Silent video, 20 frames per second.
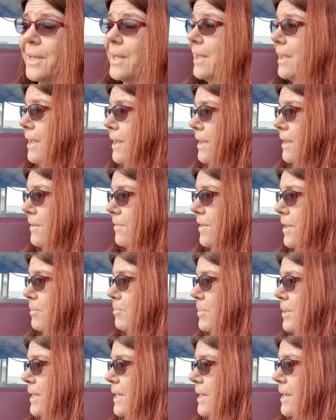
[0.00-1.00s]
And
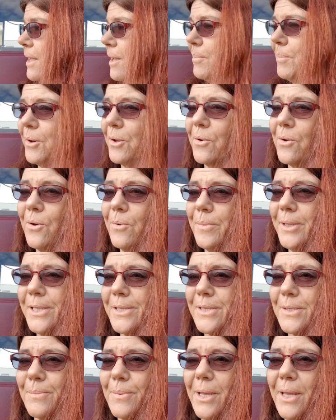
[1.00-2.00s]
there'd been a couple of
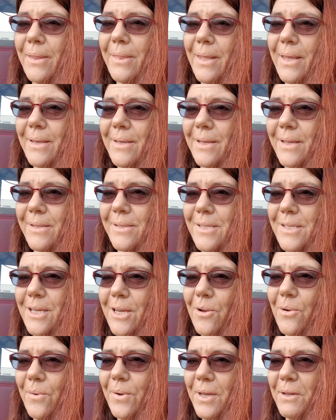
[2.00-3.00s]
comments about that at
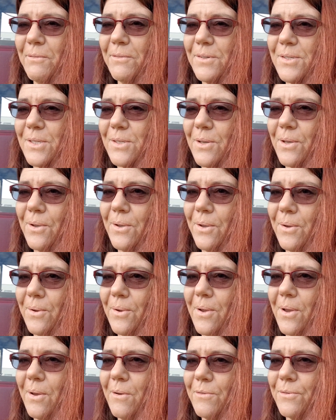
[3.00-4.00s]
COF, so
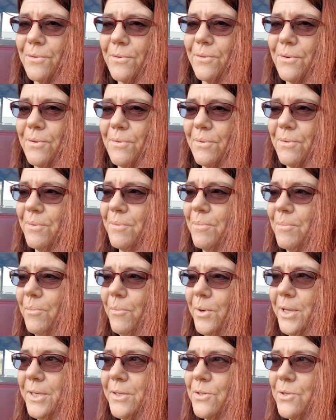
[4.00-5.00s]
I've
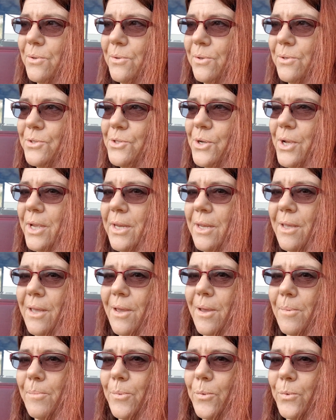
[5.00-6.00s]
went to
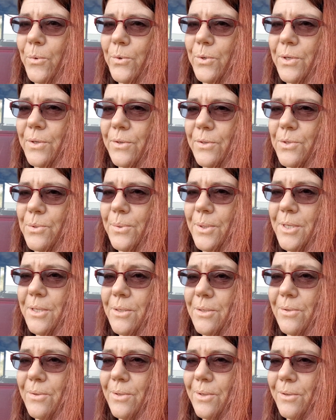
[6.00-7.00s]
Jaycar, bought a
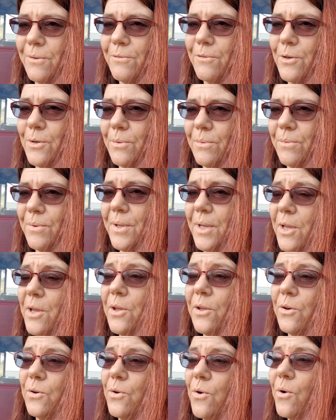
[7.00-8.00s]
$20
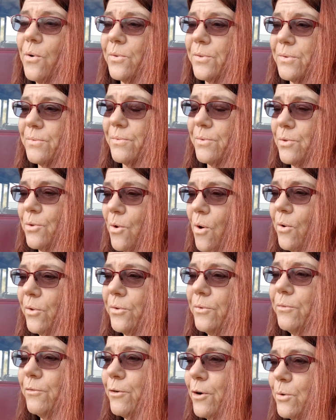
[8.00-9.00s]

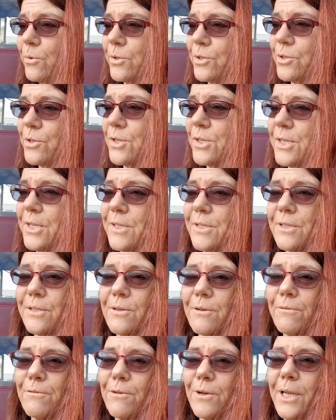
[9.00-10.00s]
non-voltage
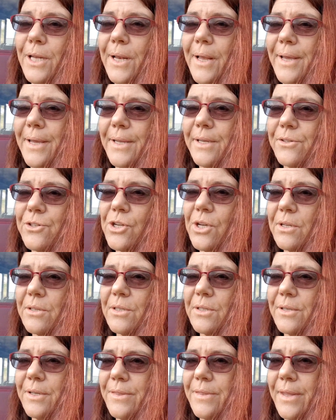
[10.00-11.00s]
sensitive relay, chucked
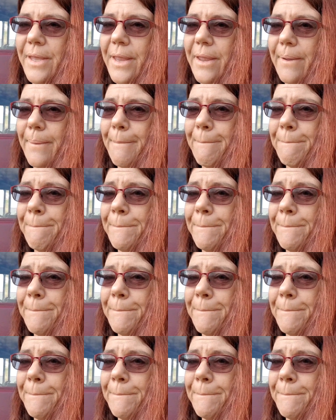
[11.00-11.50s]
it in there,